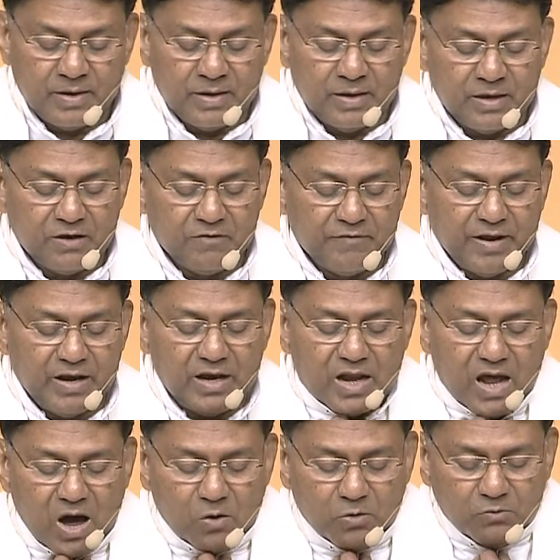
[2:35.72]
He went
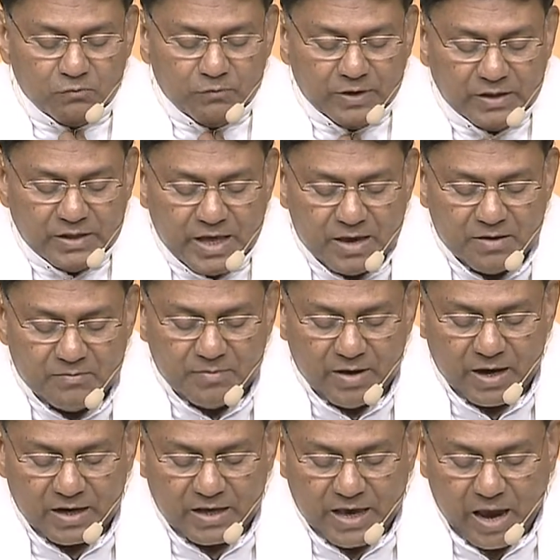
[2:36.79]
down with them
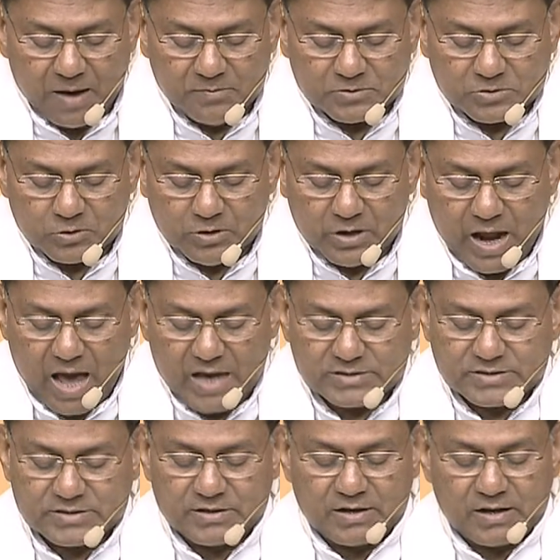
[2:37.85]
and came to
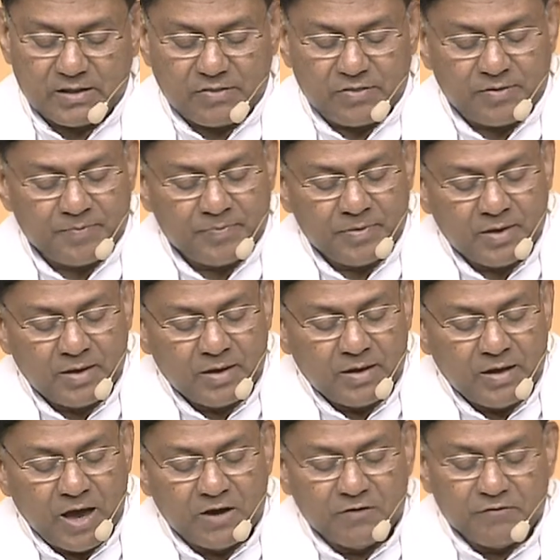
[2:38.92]
Nazareth
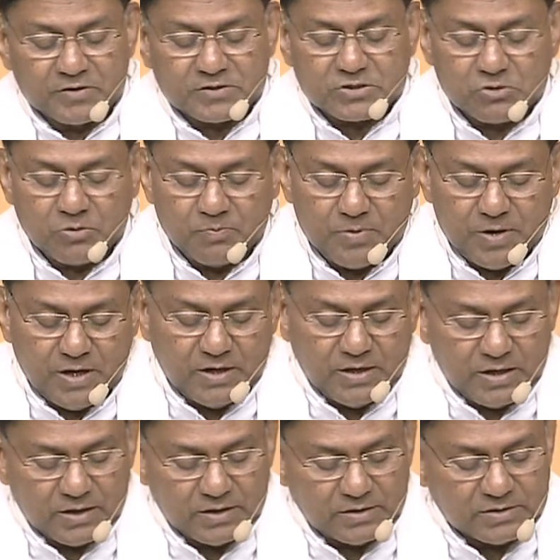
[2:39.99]
and was
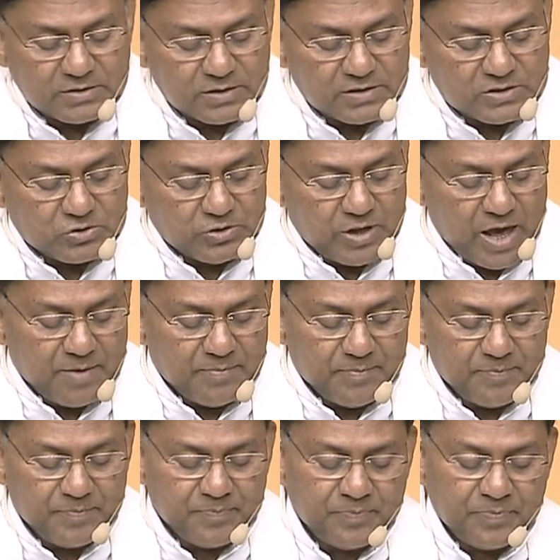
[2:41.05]
obedient to them.
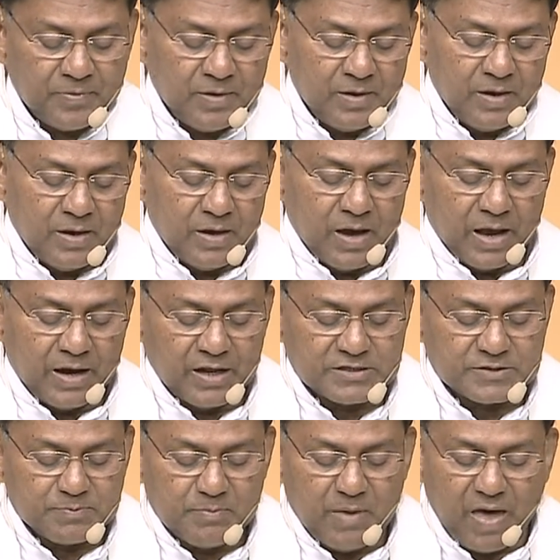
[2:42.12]
And
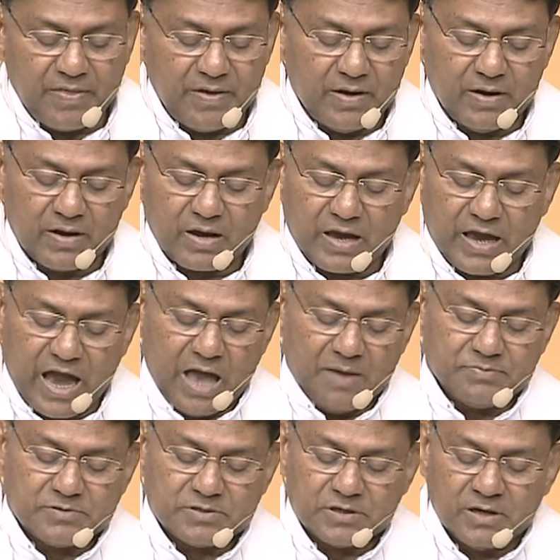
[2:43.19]
his mother
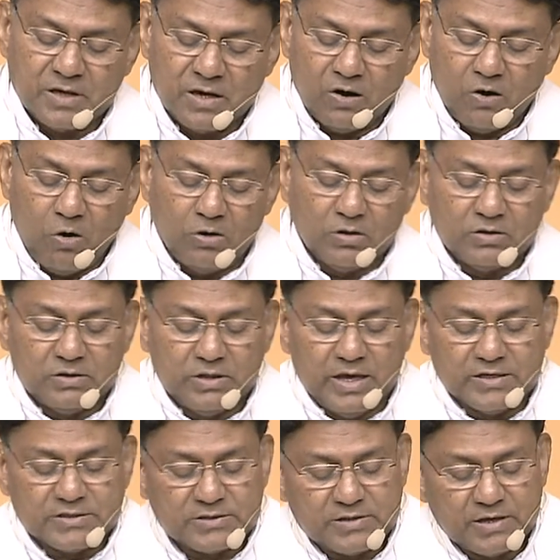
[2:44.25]
kept all
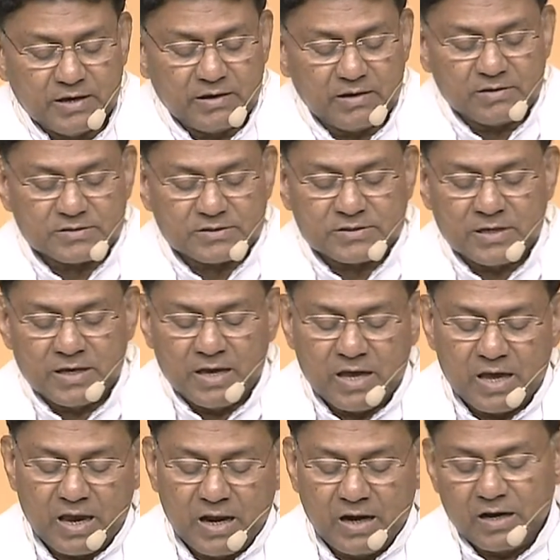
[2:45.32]
these things
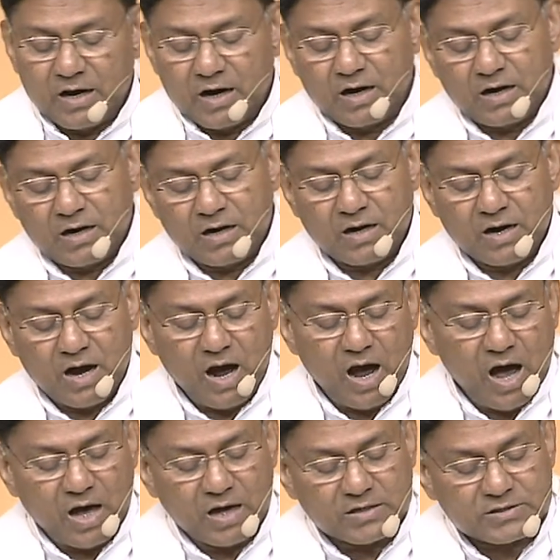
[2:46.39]
in her
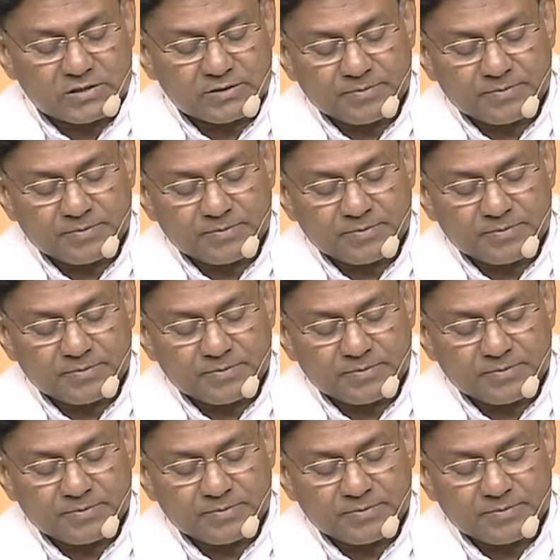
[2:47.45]
heart.